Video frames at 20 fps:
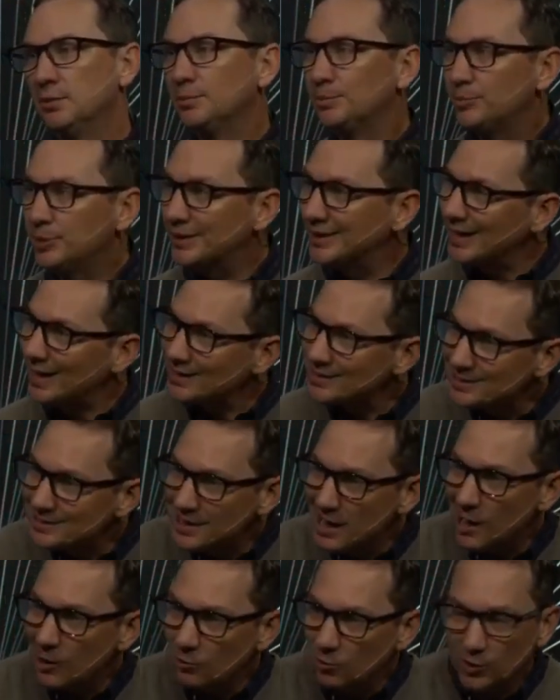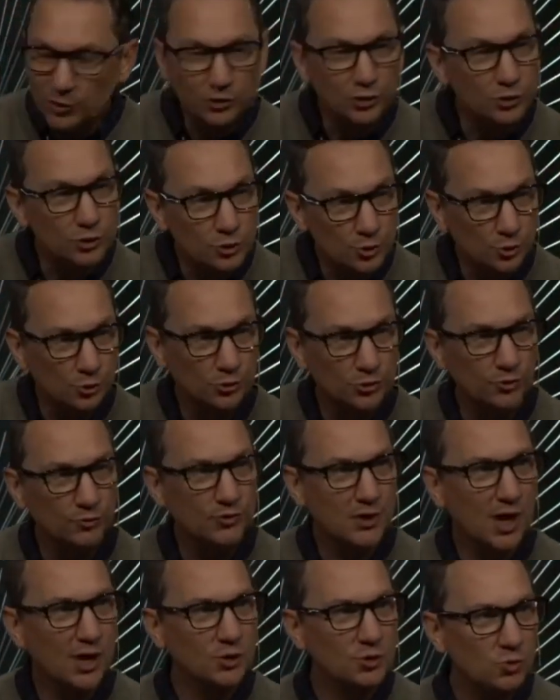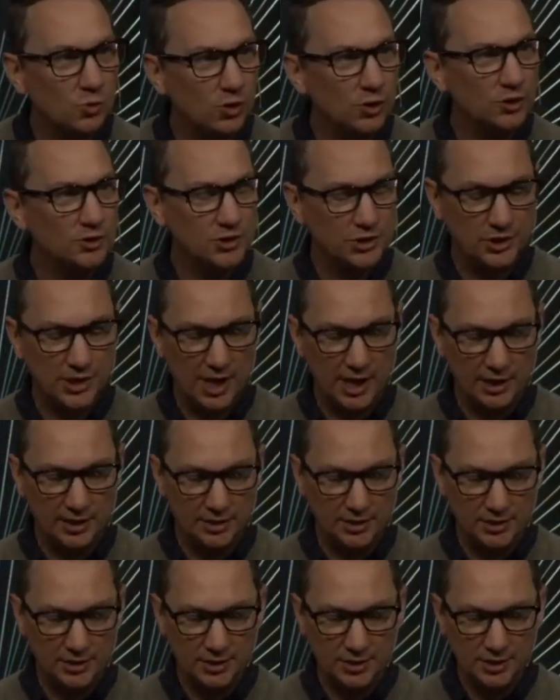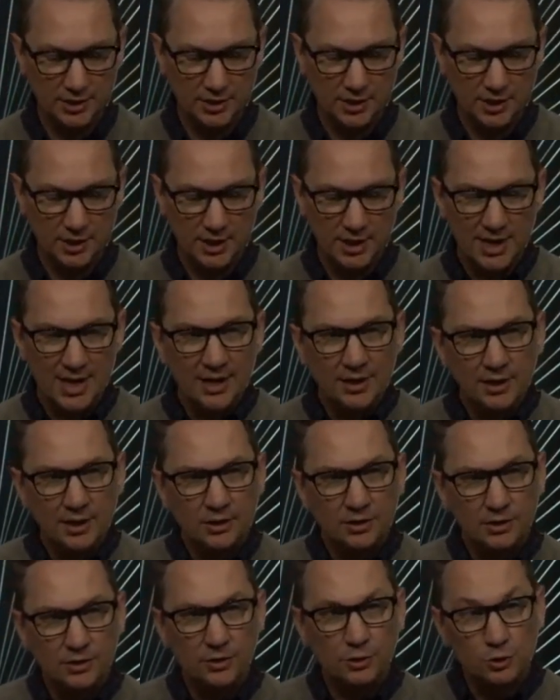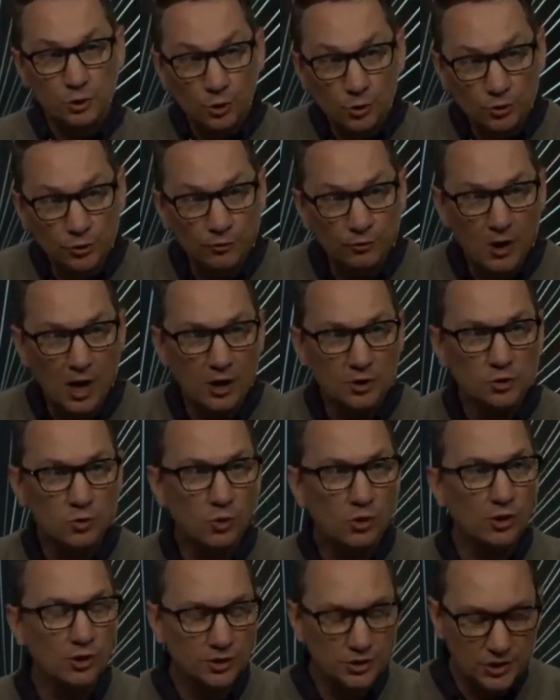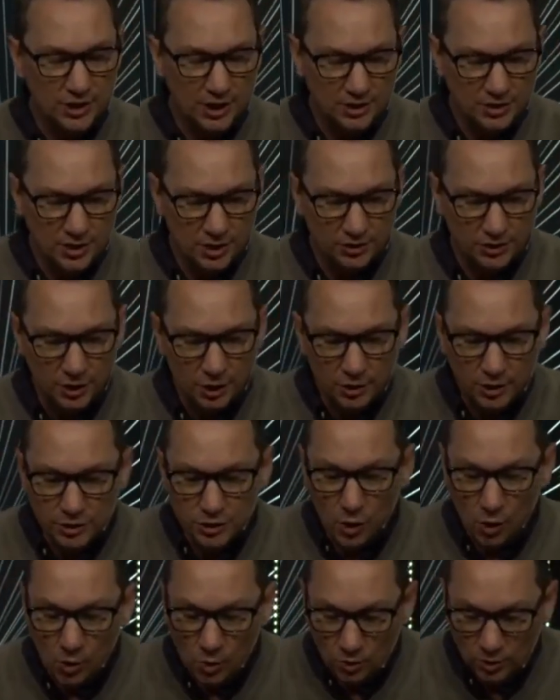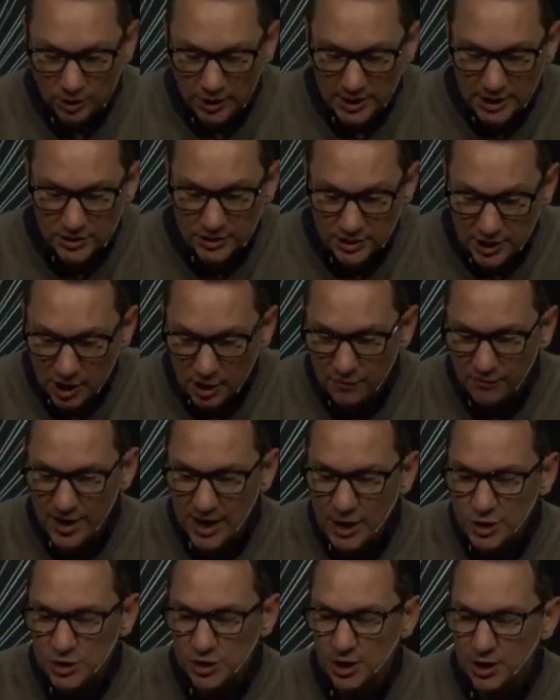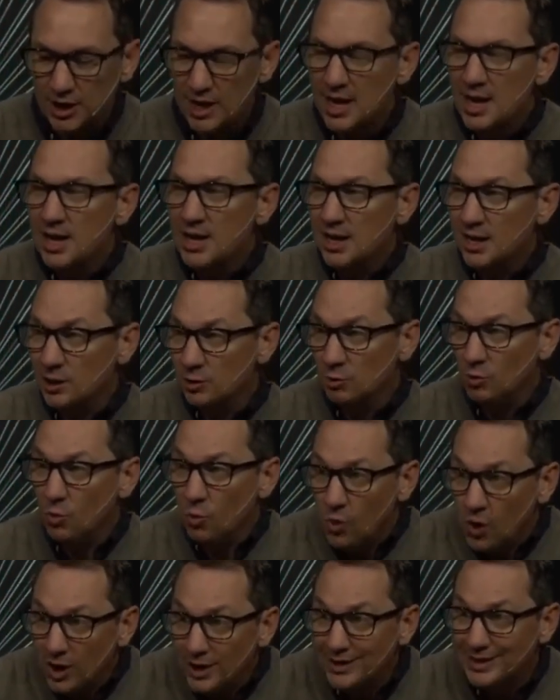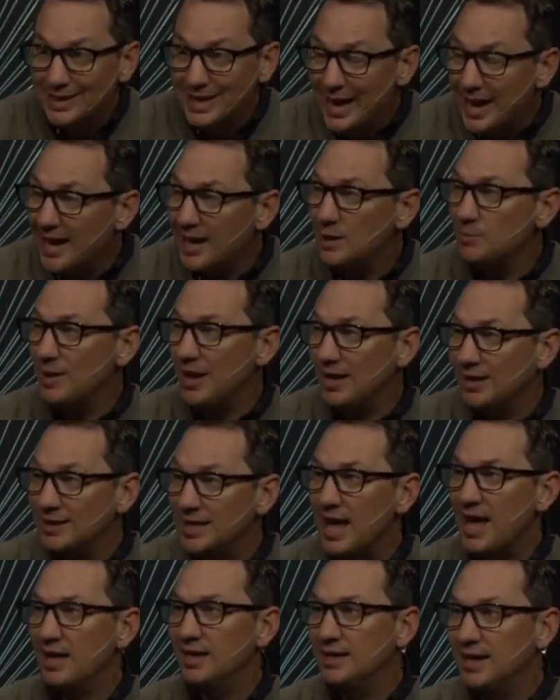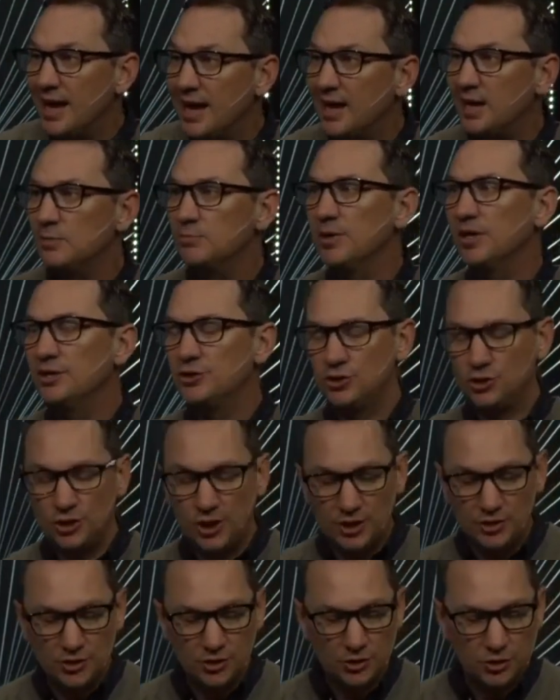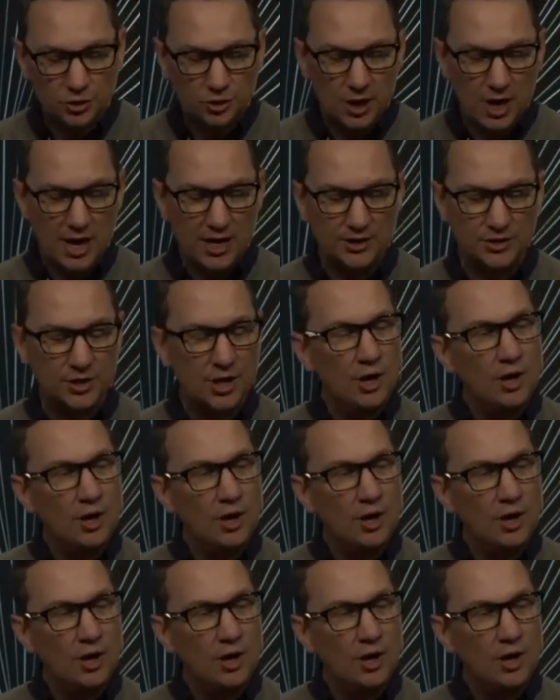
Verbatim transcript: But that's not what the truth of God's word says. The truth of God's word says that there is only salvation in one name, and that name is Jesus Christ.